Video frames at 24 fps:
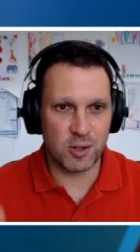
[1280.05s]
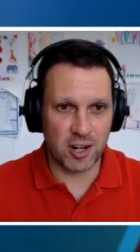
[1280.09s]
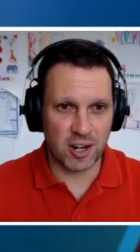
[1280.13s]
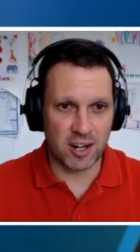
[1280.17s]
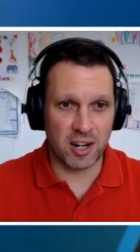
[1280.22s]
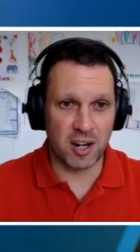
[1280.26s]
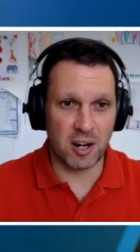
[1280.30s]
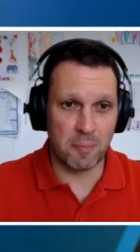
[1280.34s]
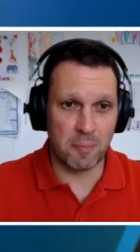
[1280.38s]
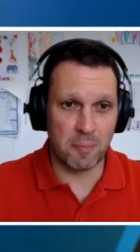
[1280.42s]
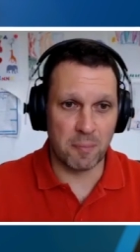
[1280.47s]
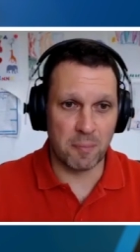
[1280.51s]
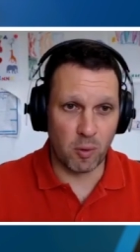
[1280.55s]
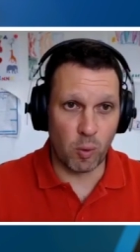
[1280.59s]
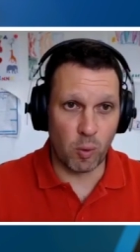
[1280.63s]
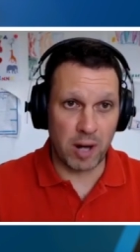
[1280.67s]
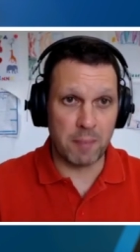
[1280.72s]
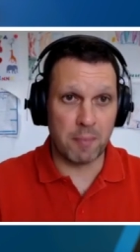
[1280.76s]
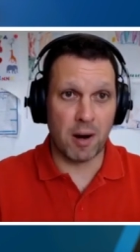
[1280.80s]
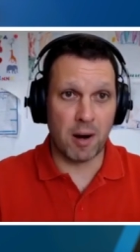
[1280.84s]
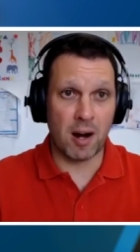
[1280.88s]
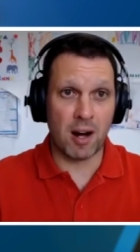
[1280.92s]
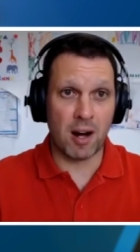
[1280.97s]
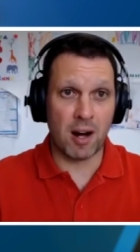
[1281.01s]
start in
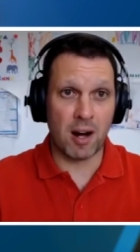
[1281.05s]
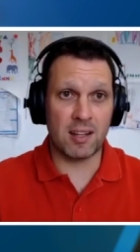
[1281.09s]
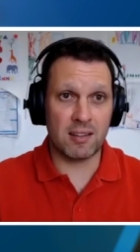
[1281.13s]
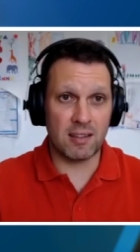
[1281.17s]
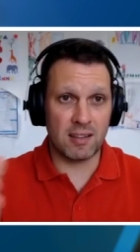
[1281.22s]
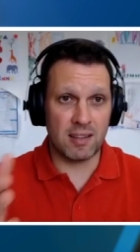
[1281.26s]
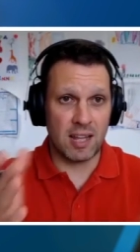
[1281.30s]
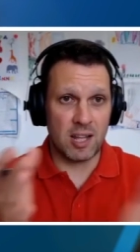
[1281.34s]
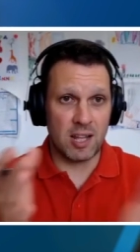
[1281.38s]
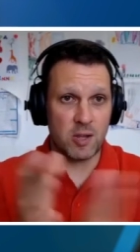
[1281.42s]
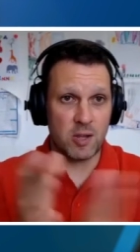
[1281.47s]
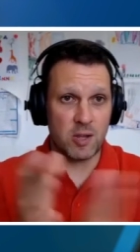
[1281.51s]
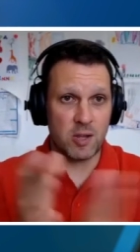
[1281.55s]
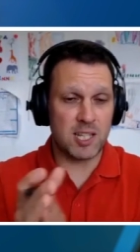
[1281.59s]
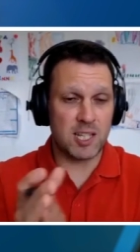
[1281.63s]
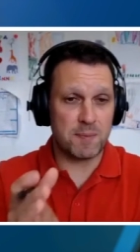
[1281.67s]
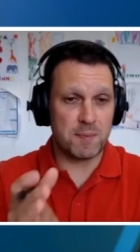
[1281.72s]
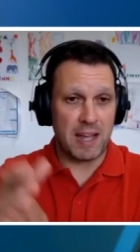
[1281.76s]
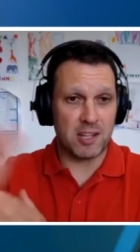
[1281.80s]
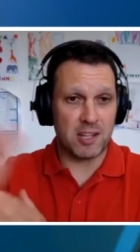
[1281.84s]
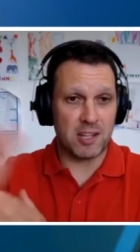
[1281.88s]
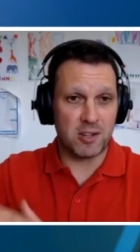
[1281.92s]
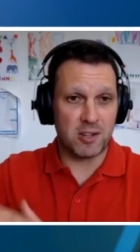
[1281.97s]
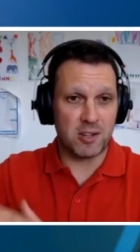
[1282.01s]
one market and then you
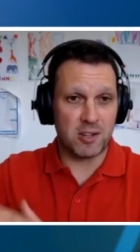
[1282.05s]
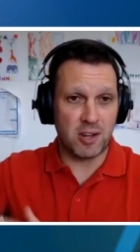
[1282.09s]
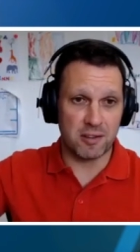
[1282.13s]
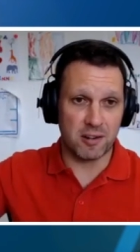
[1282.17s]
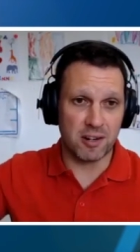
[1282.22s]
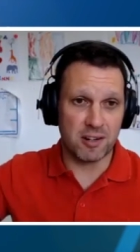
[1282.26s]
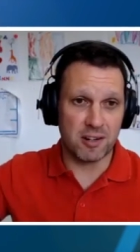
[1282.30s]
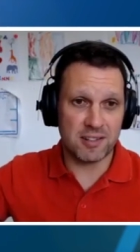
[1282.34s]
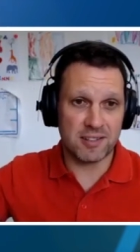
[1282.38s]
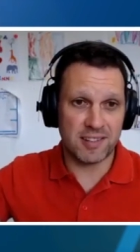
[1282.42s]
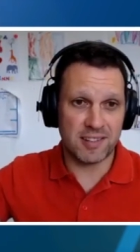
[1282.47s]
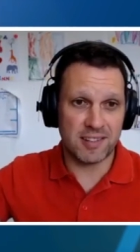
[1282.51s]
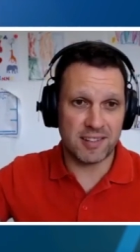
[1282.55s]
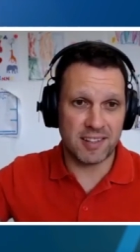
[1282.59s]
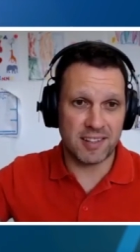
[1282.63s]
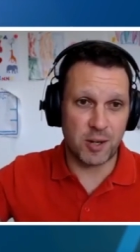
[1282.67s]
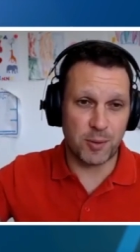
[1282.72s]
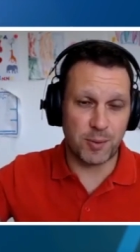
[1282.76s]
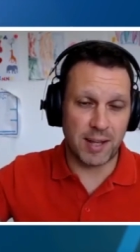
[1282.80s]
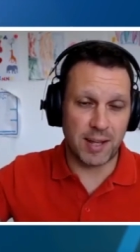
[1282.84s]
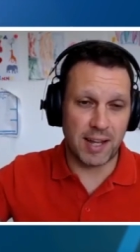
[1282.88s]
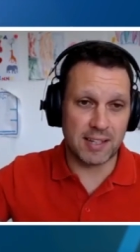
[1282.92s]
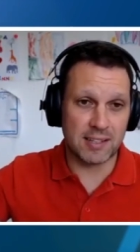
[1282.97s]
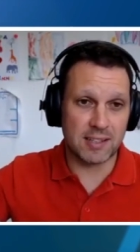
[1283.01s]
expand to others, and then
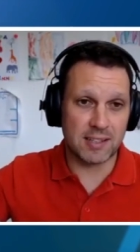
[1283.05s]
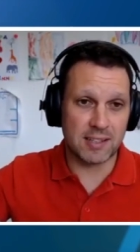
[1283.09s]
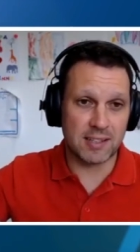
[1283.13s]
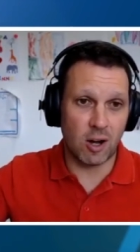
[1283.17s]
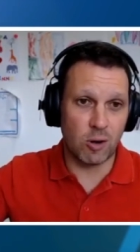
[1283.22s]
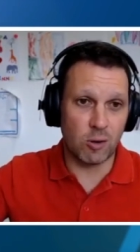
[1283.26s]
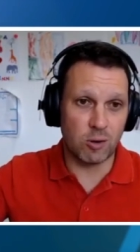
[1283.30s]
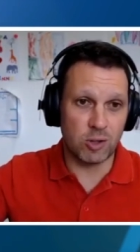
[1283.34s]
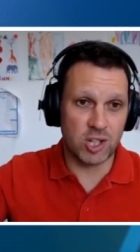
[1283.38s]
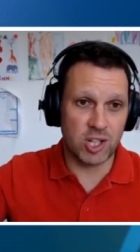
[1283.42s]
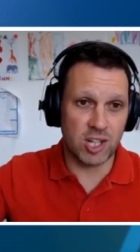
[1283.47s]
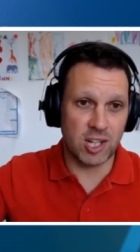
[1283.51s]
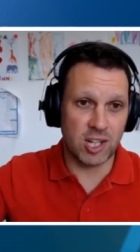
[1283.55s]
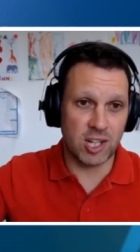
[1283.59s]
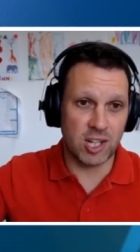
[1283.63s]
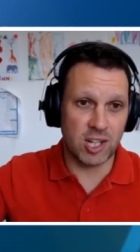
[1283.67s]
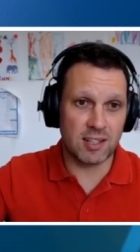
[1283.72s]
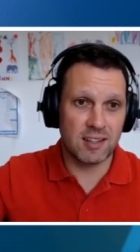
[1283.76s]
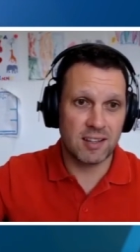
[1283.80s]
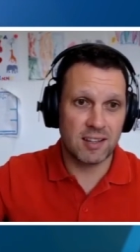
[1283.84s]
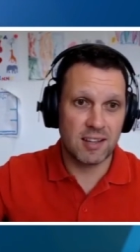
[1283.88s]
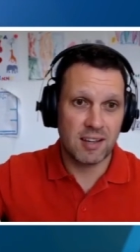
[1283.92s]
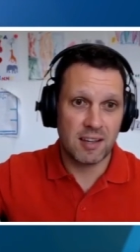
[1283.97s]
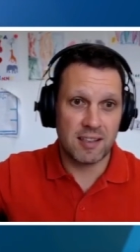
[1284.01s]
you realize, oh
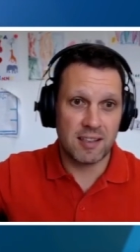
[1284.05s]
shit,